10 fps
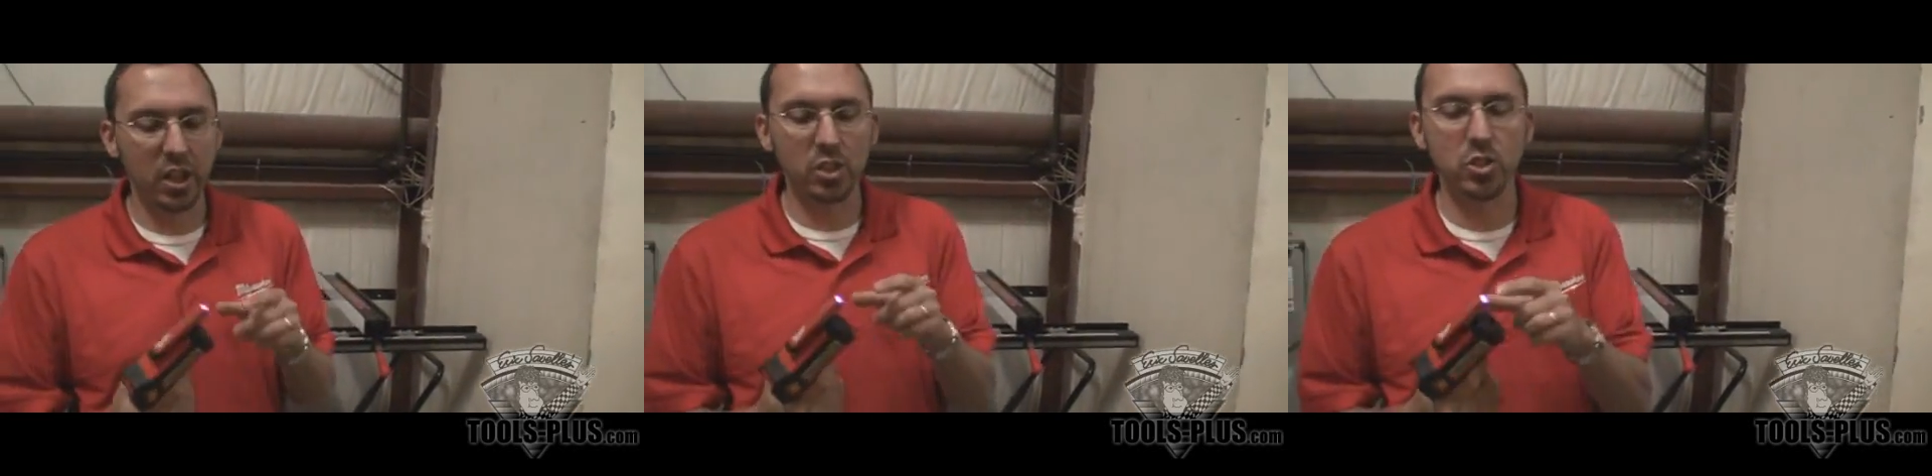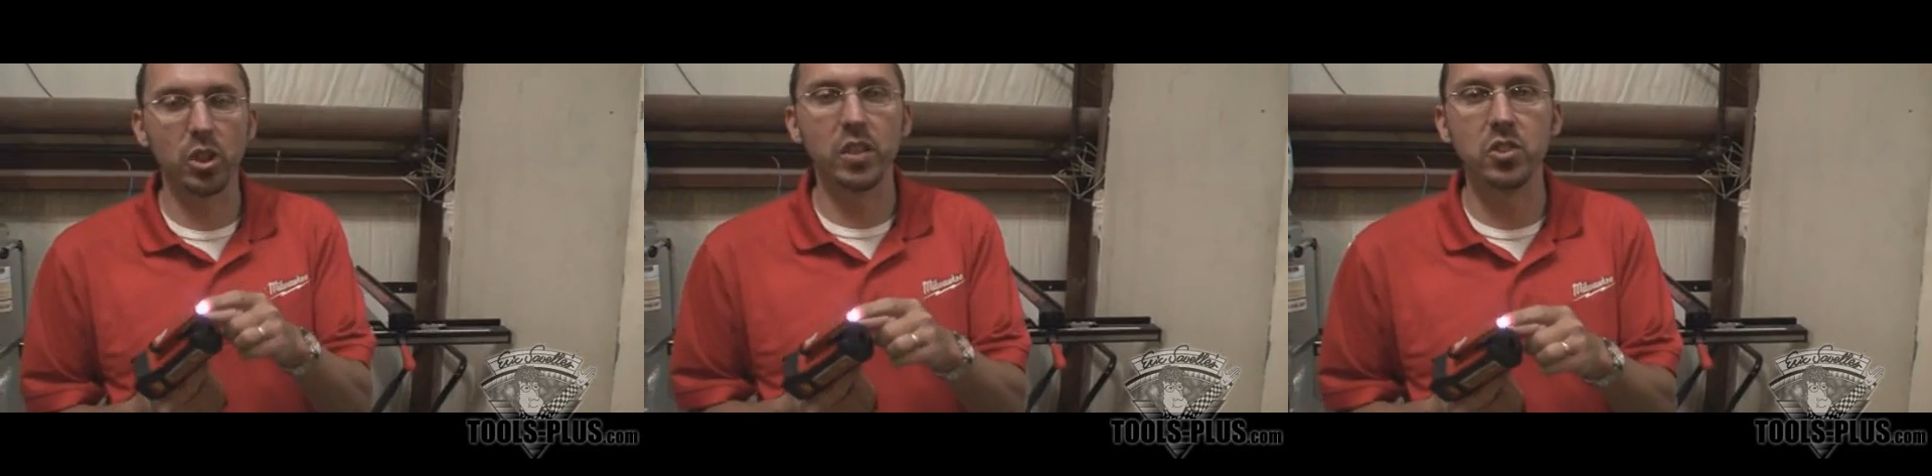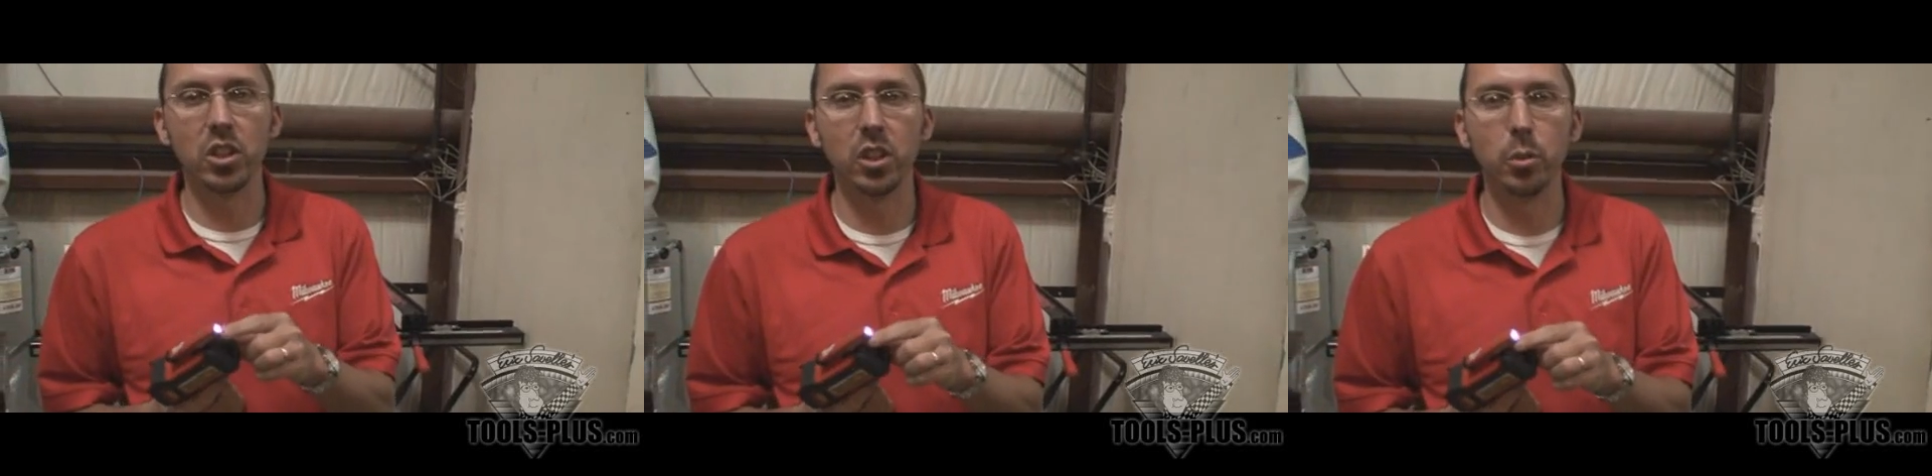It also
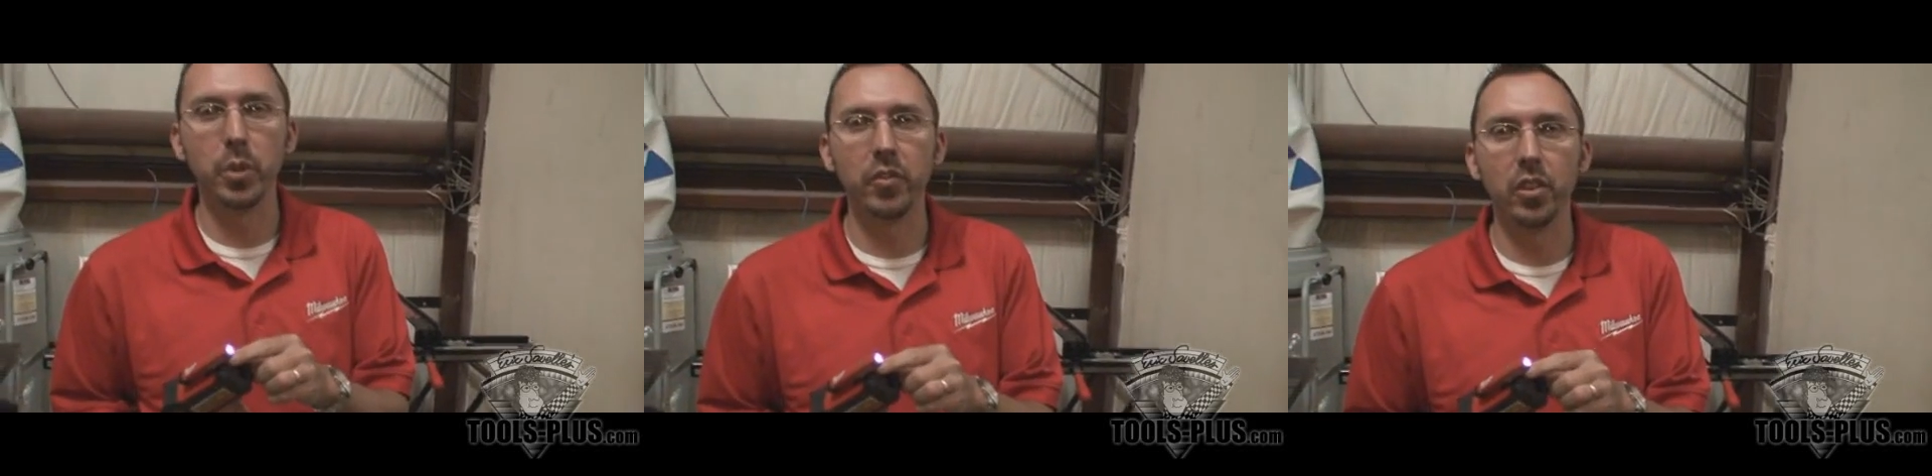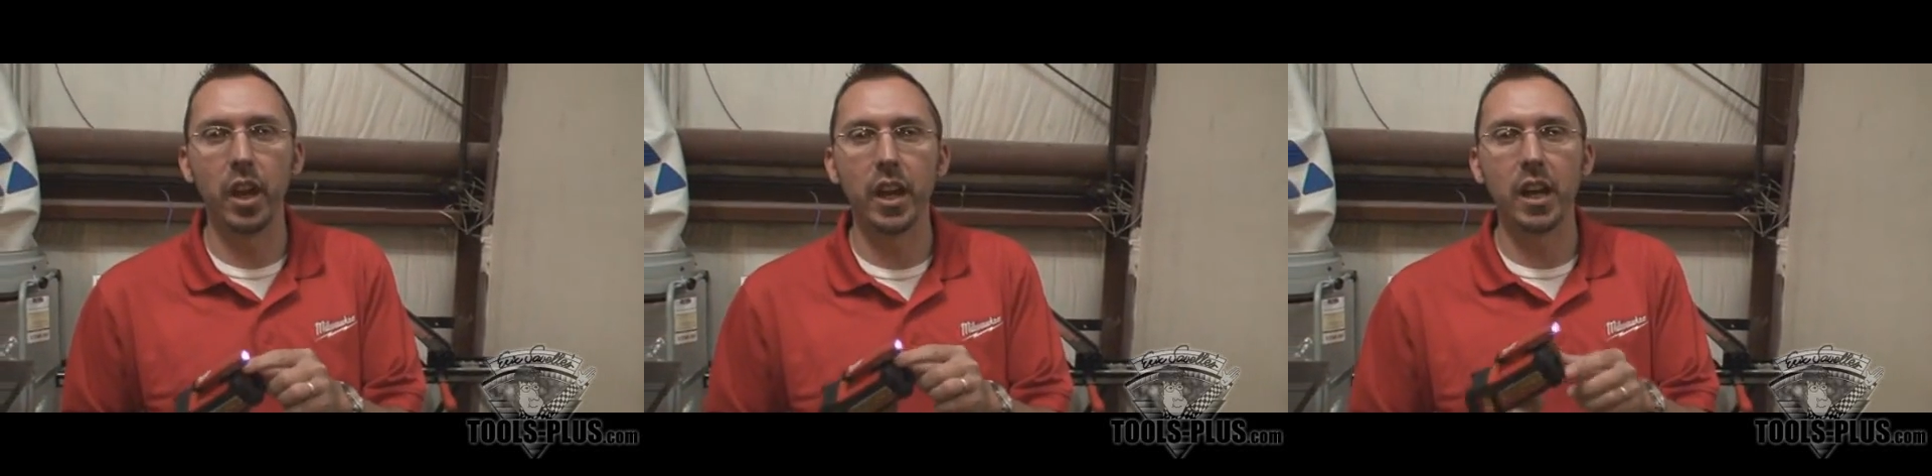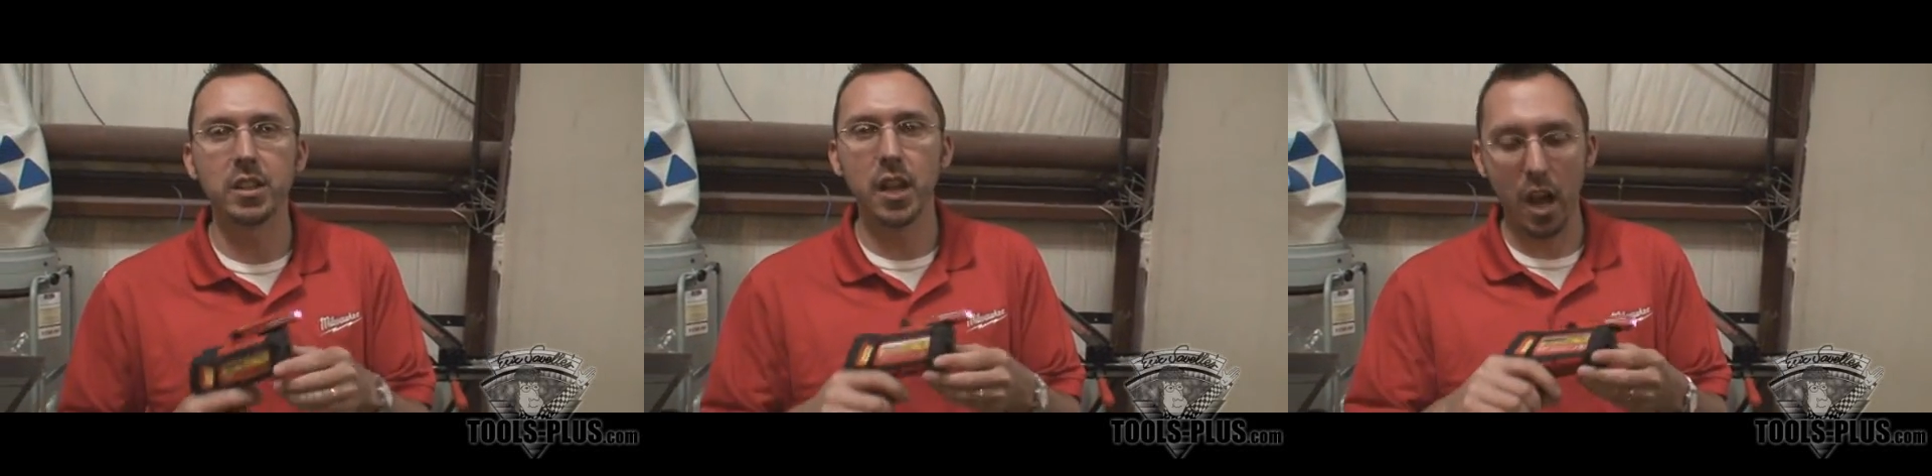gives you a little bit of a
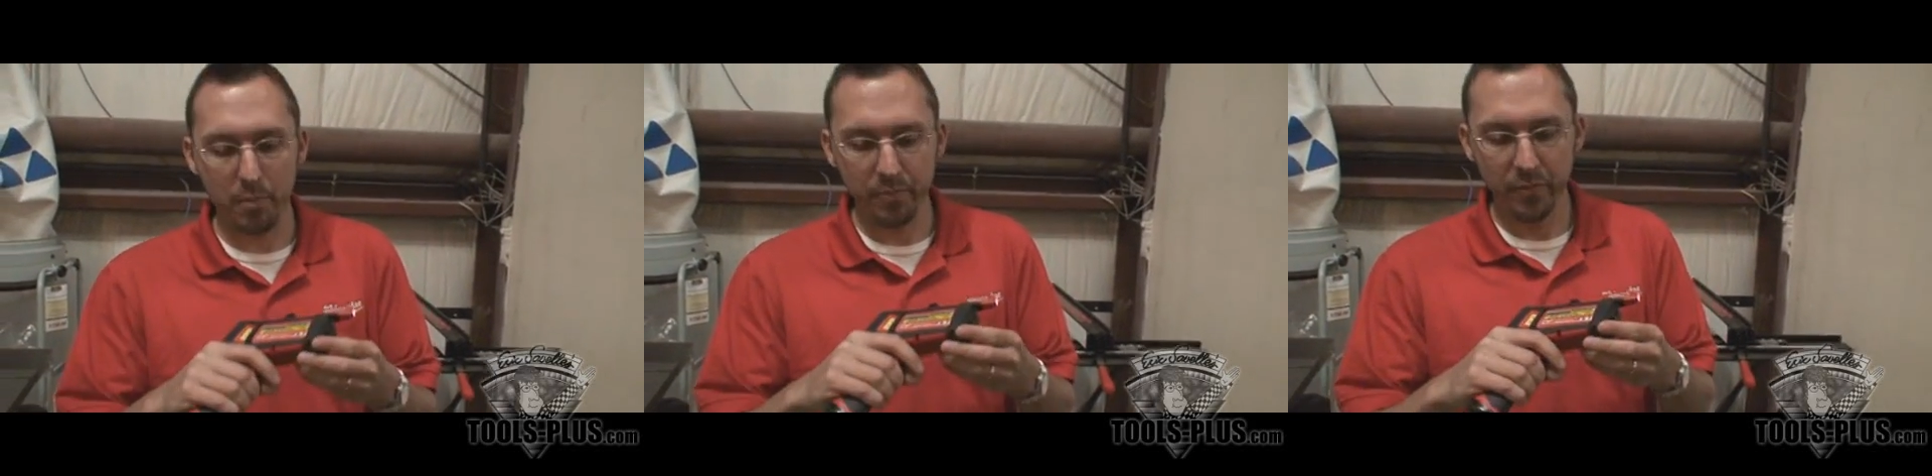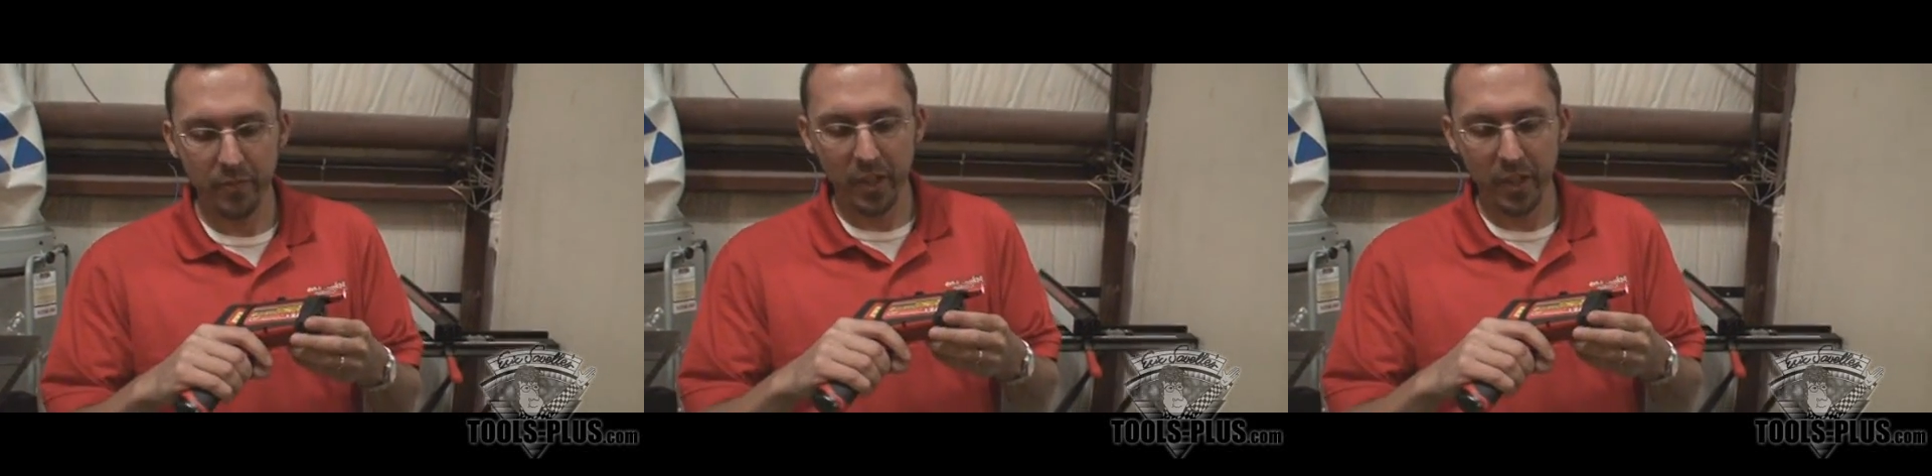light on top.